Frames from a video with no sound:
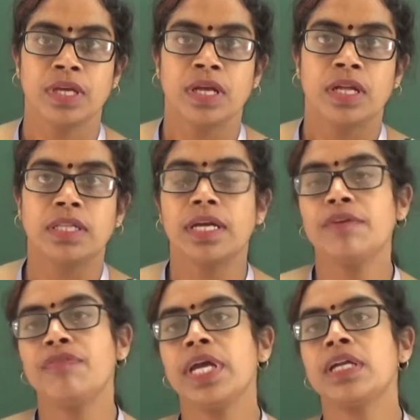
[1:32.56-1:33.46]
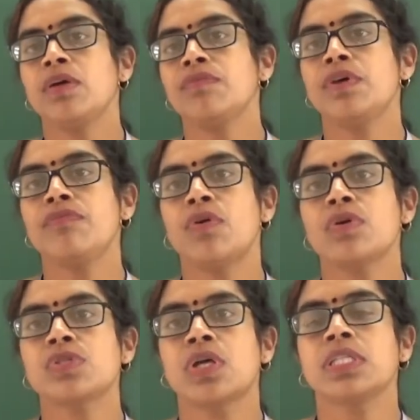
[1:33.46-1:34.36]
The effect of the force
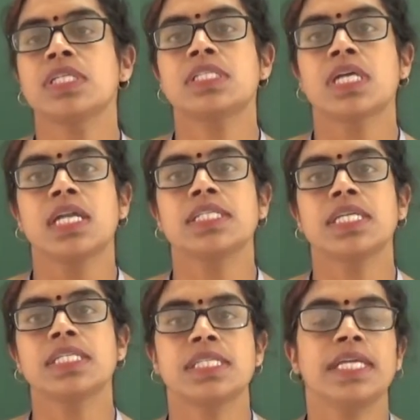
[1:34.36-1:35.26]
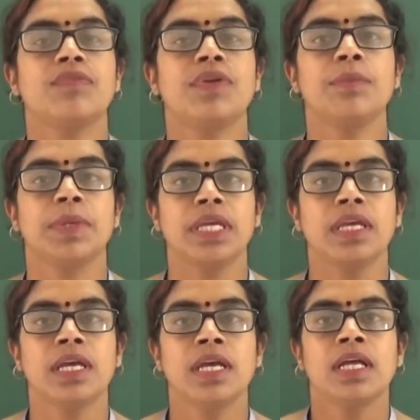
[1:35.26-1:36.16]
on these charges, it will
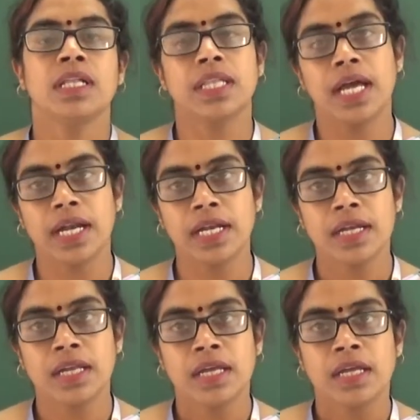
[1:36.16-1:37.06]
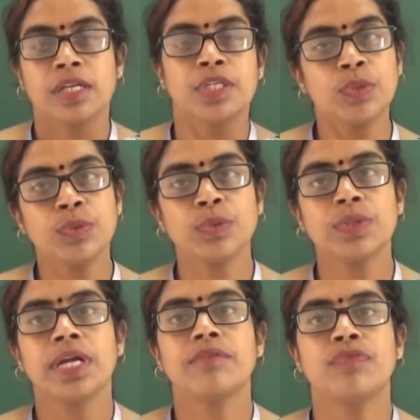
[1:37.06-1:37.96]
be that due to
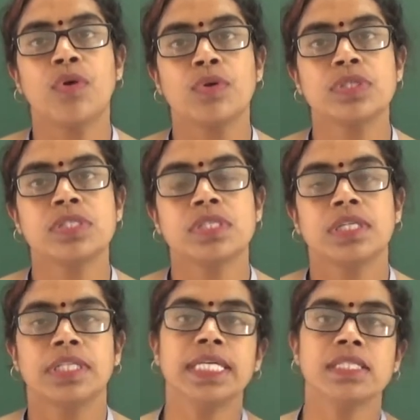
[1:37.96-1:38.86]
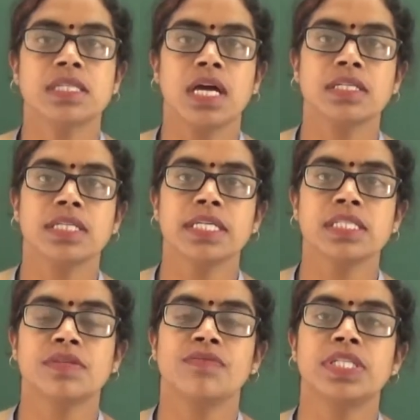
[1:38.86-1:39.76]
that force, these charges
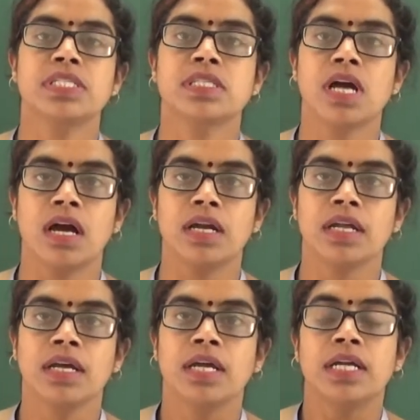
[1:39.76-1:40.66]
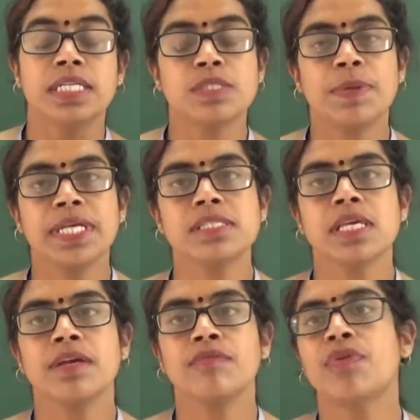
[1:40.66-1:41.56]
will start
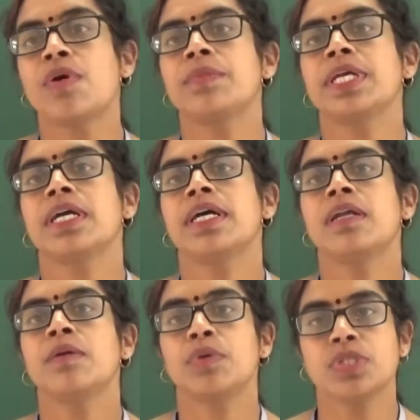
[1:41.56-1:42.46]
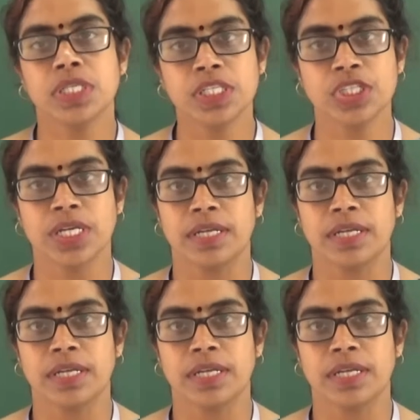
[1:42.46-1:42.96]
displacing from their position.